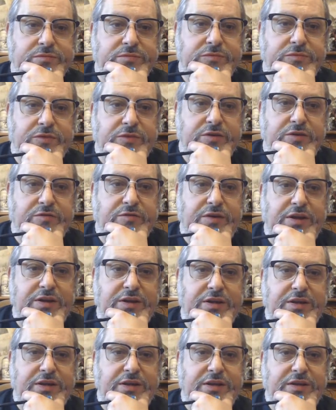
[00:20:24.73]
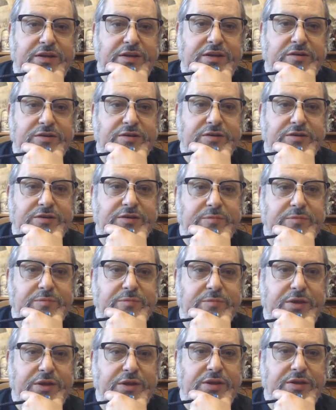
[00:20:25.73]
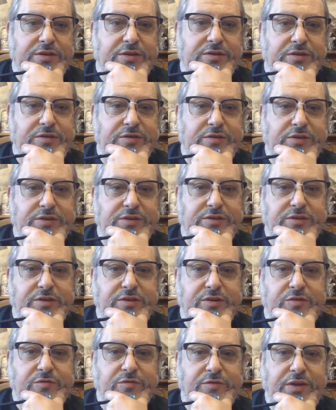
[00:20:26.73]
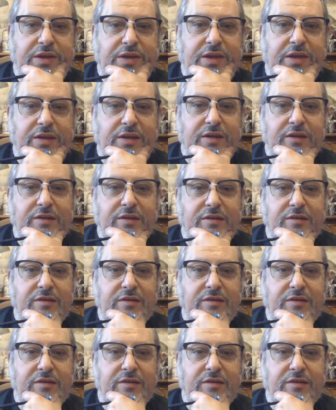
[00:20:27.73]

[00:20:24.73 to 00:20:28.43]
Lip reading: Eradicator is the pot. No, that's the Nova Cannon.